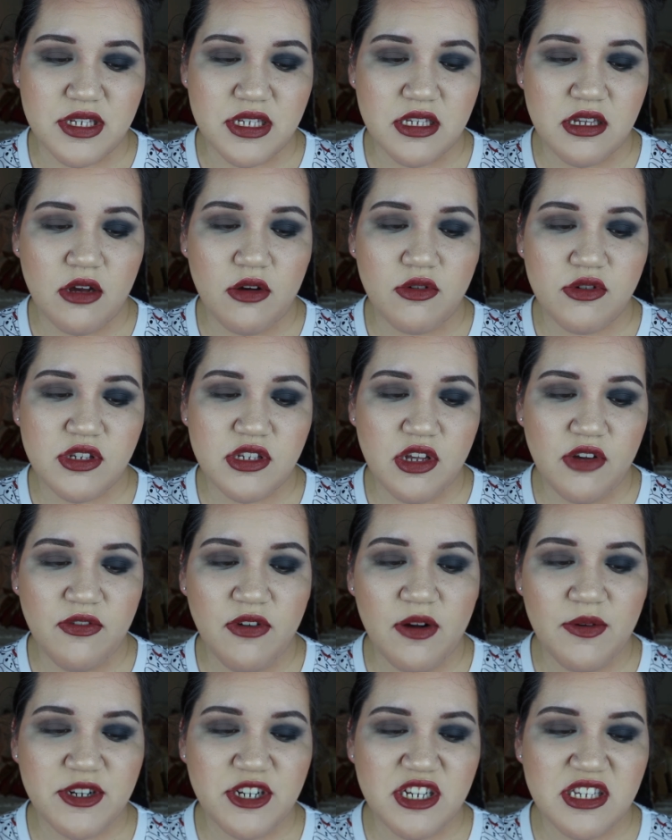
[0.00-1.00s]
So
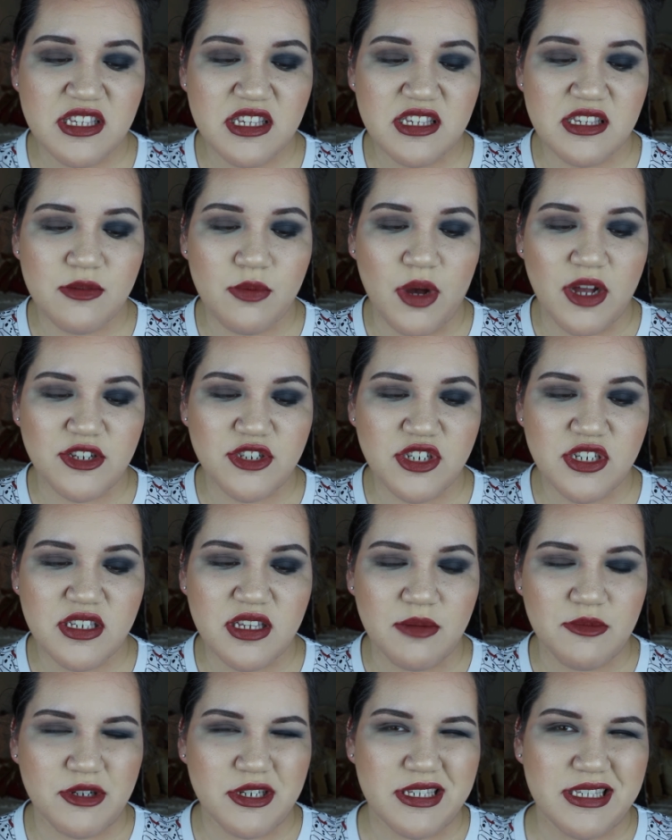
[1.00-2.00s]
far with just the
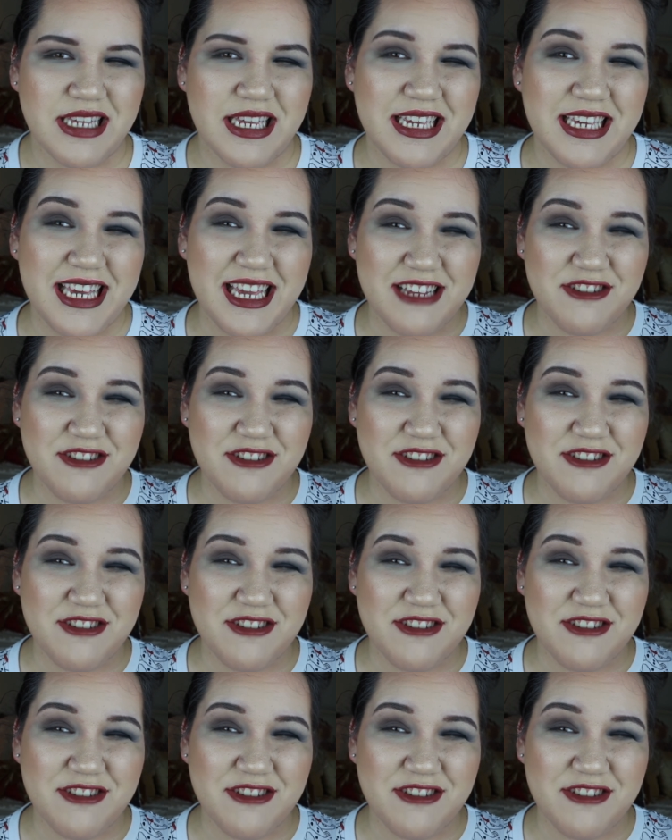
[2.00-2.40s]
swatches, I'm just like,